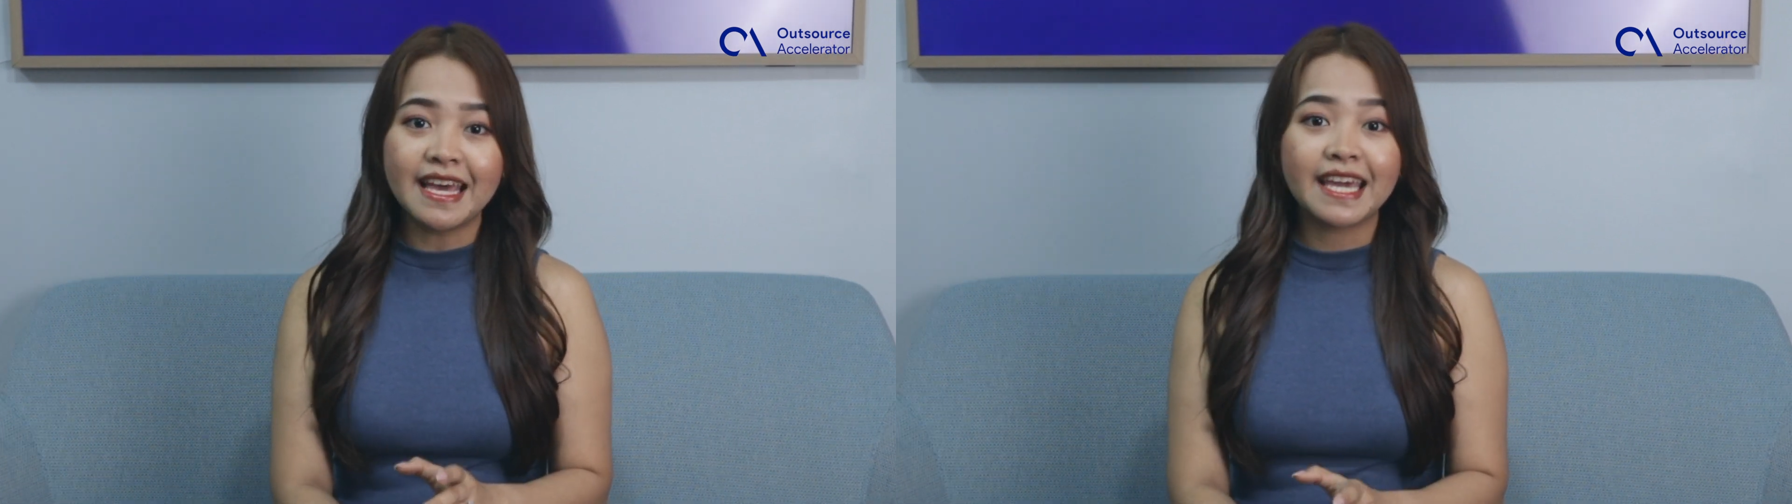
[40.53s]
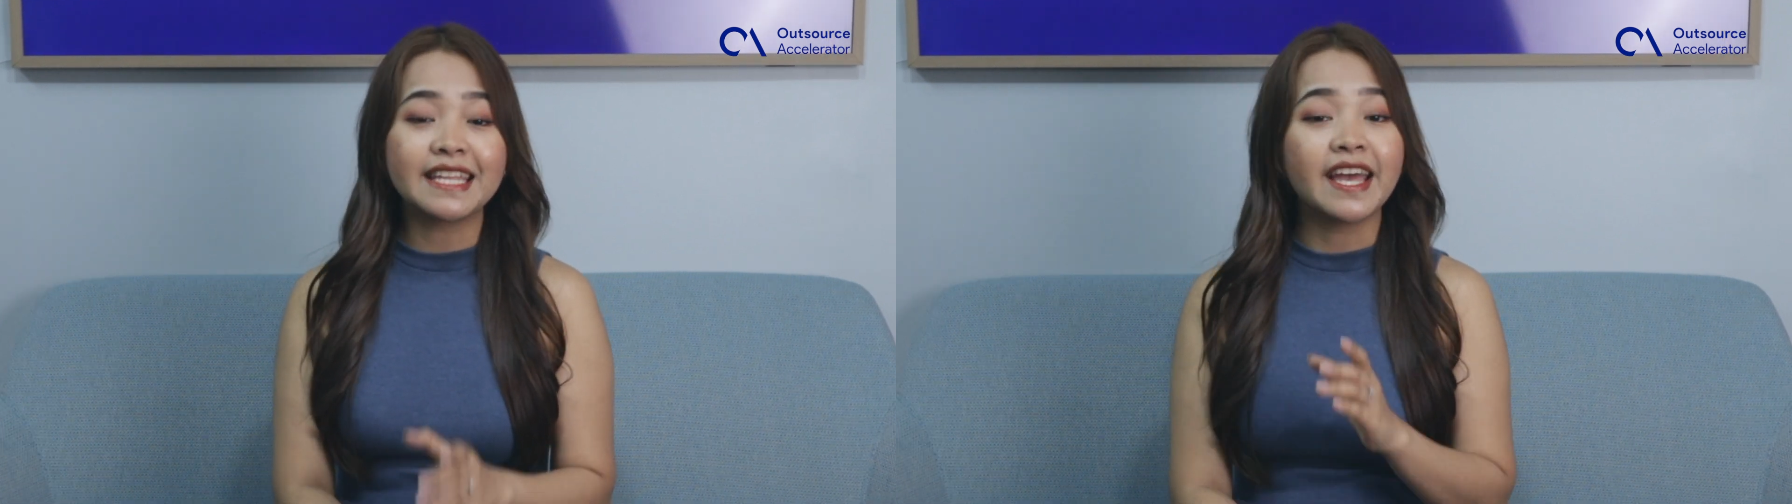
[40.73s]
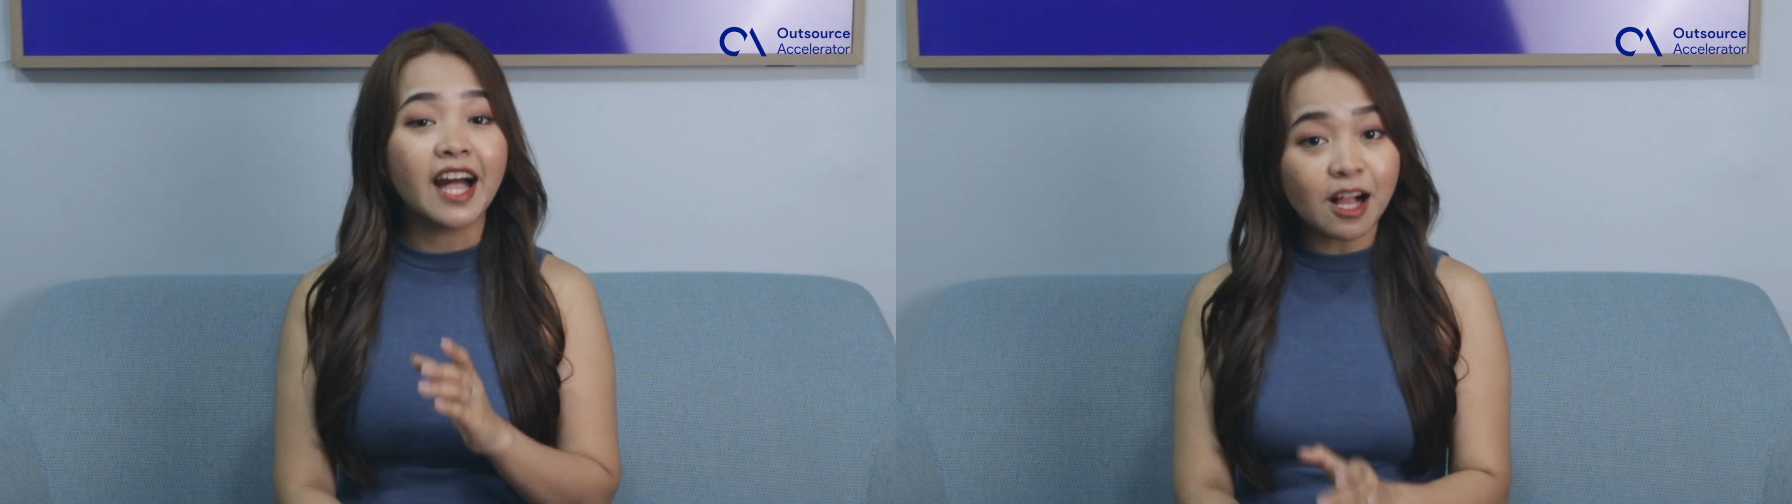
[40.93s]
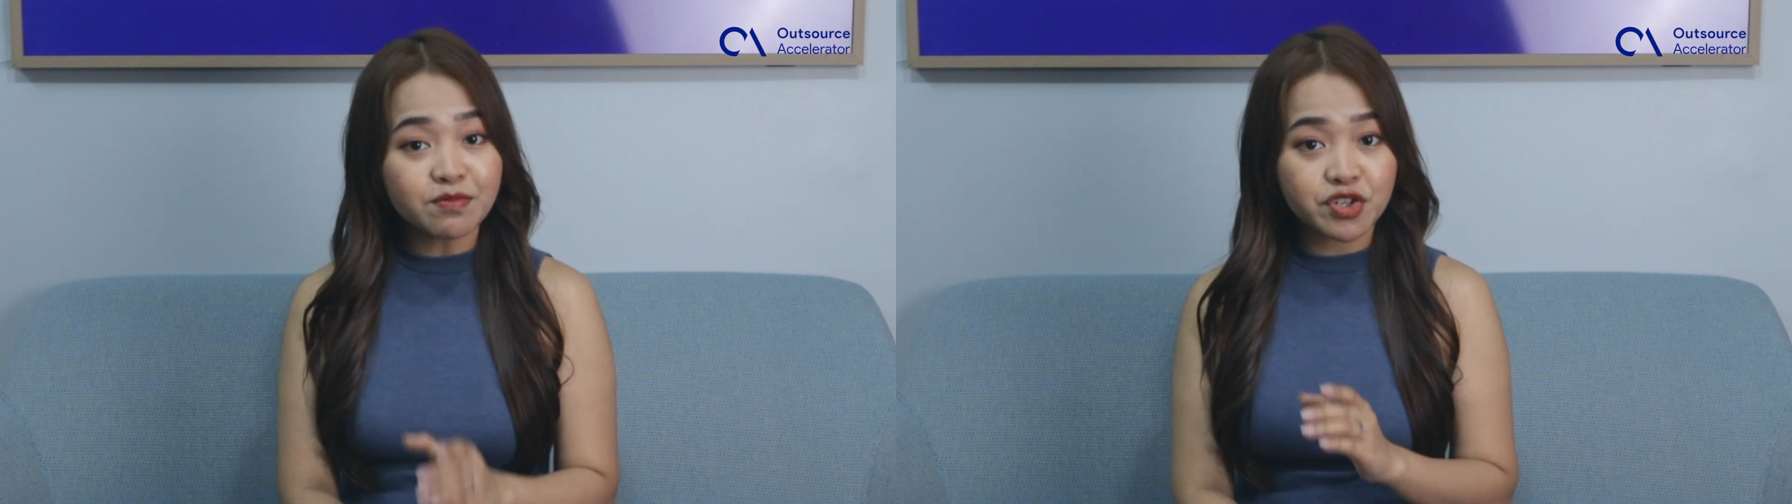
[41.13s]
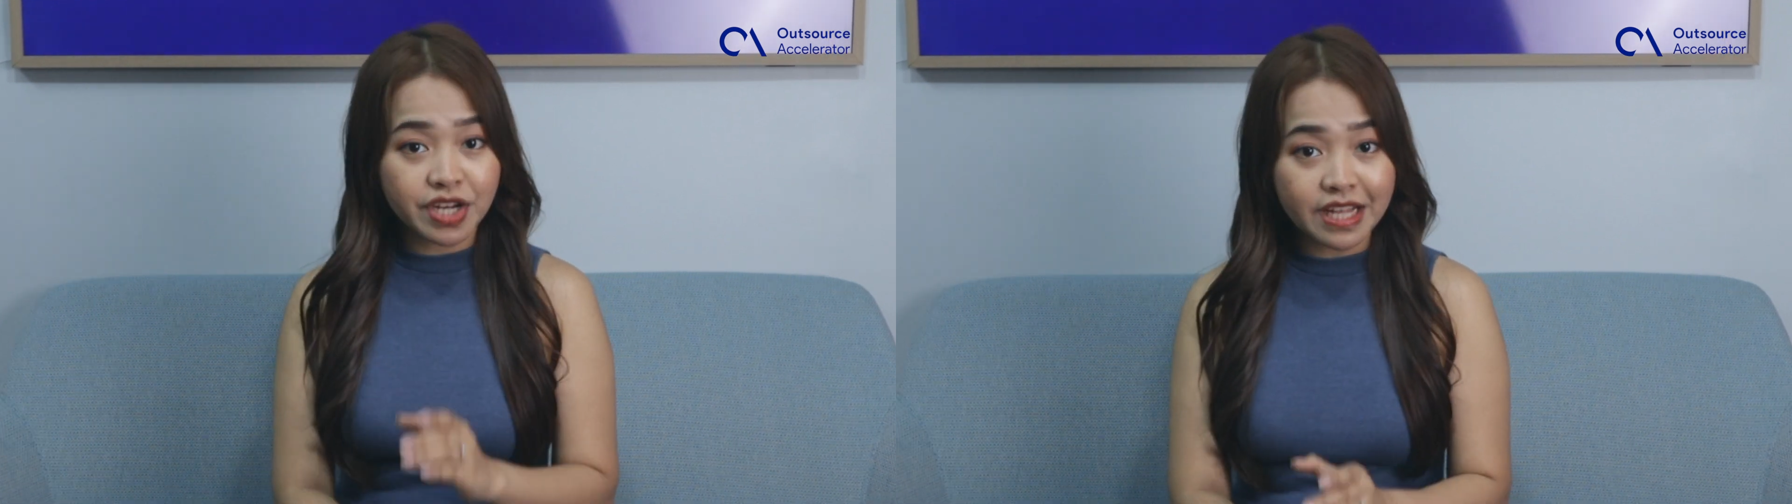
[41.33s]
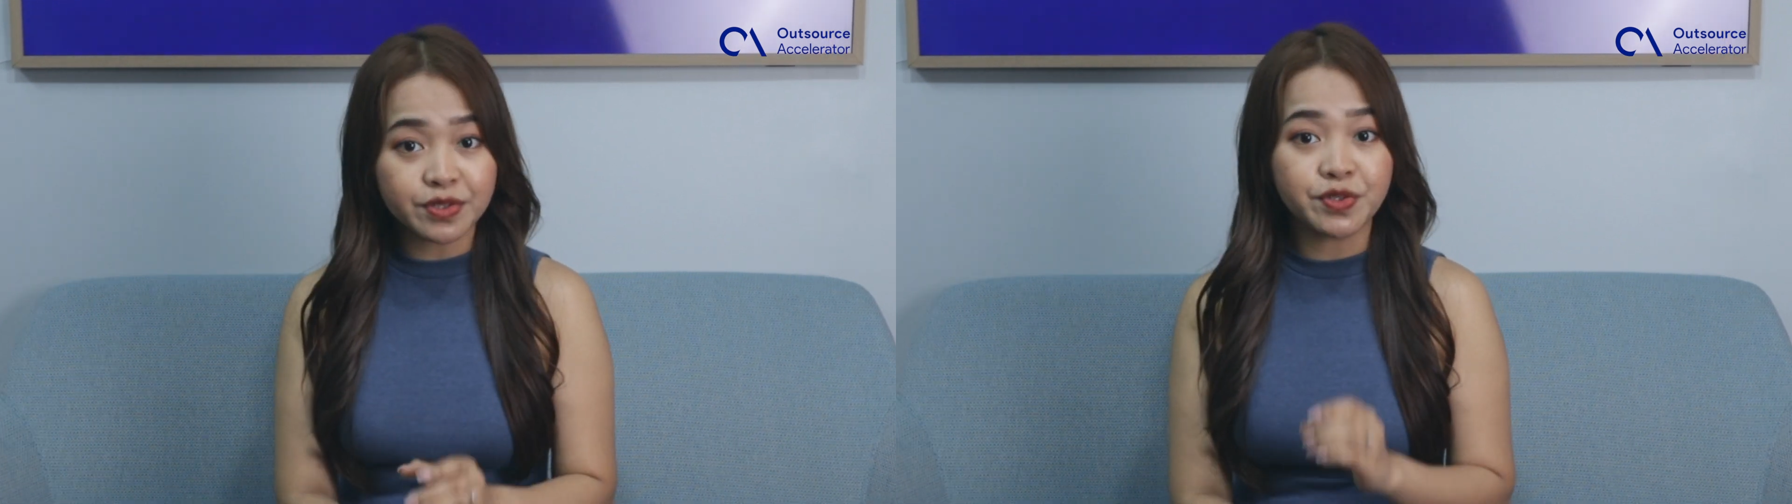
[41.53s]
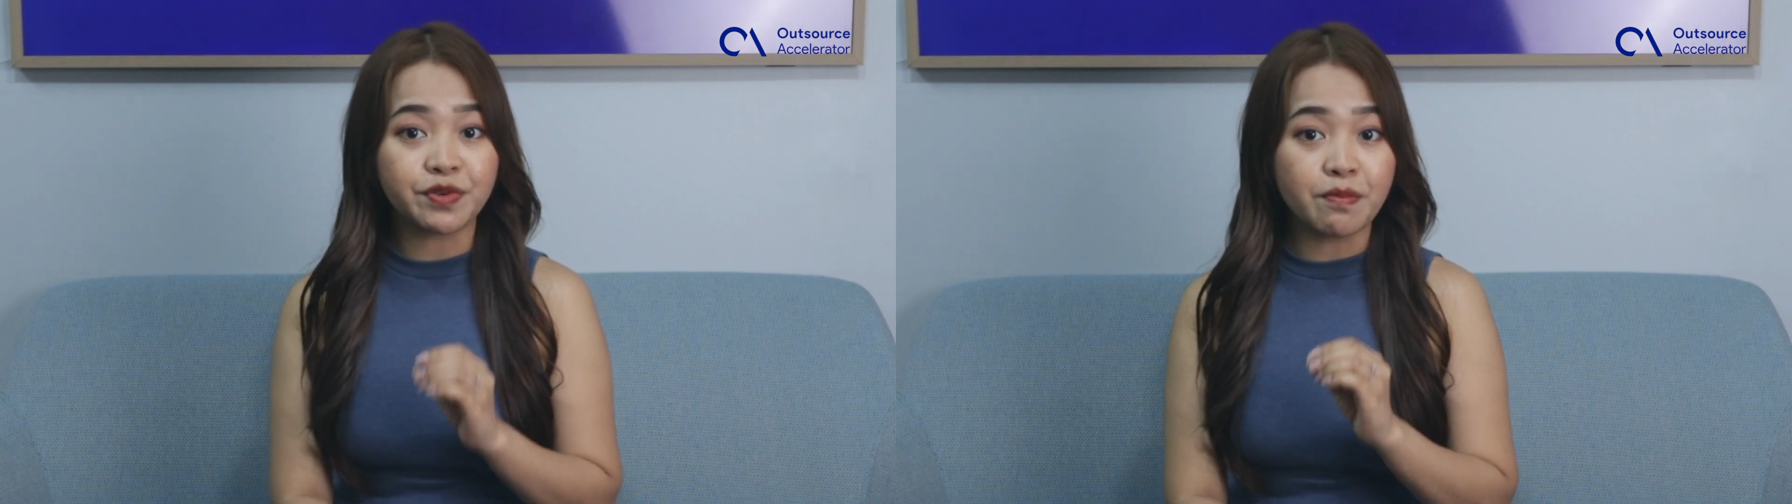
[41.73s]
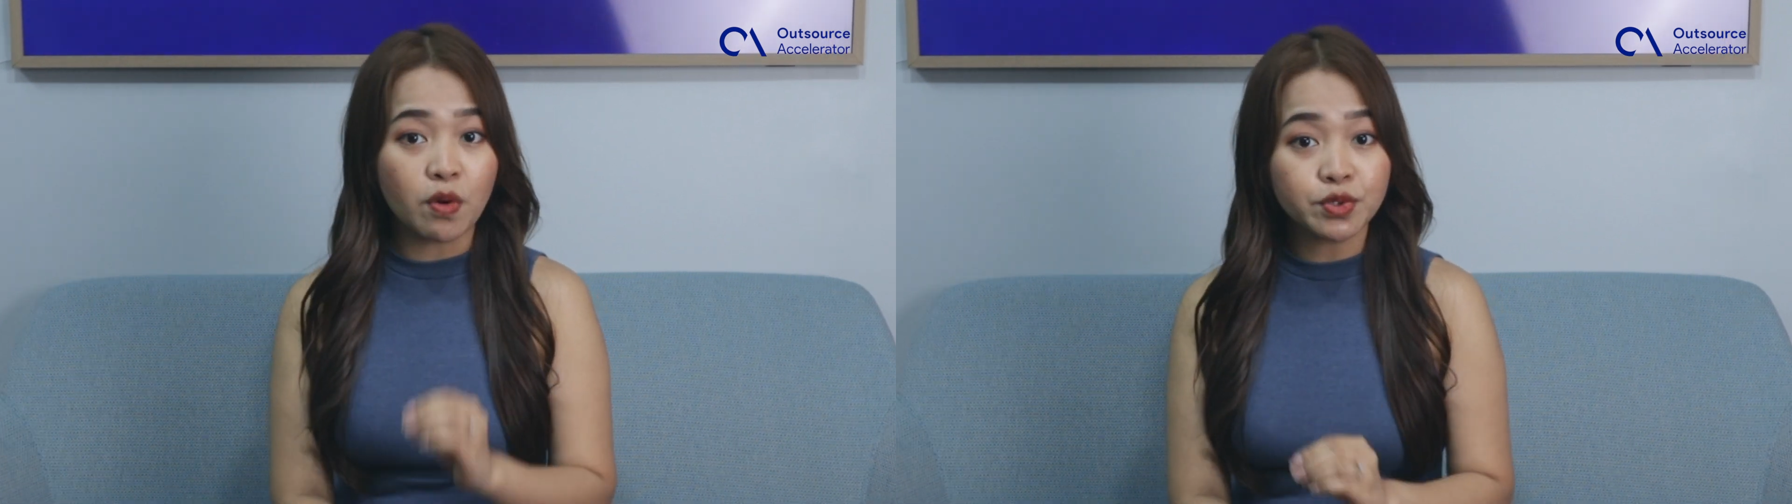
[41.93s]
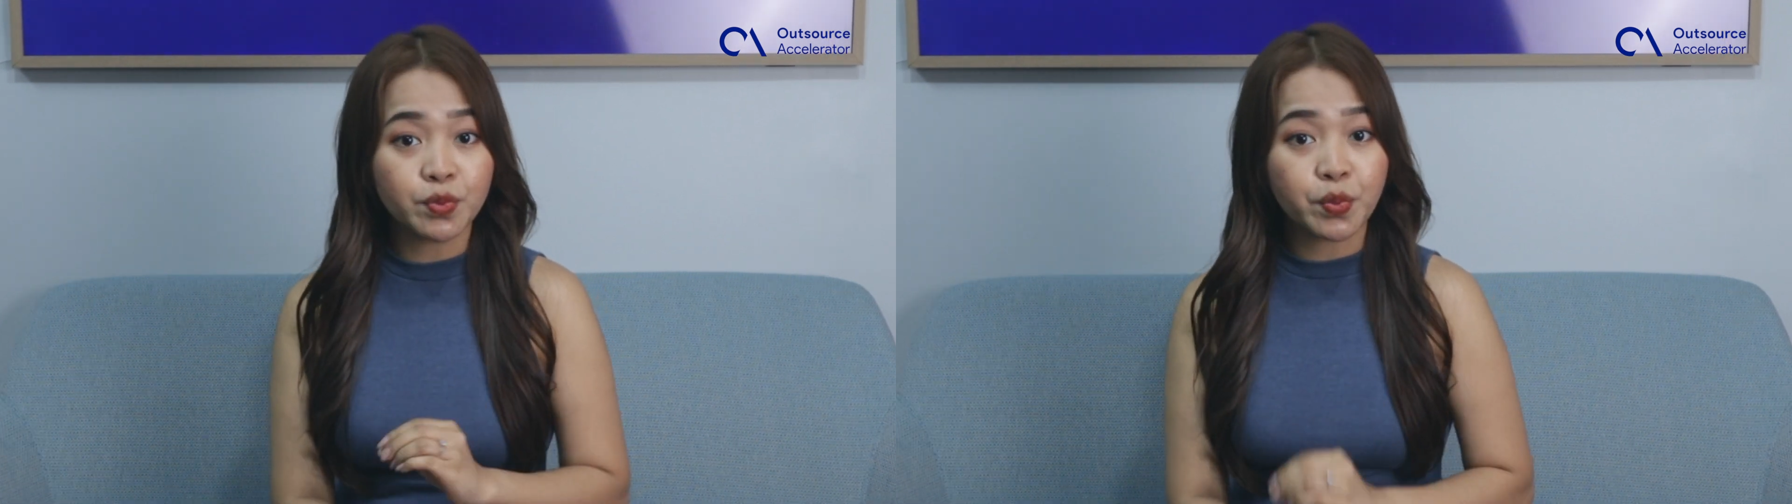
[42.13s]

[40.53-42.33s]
can help shield your remote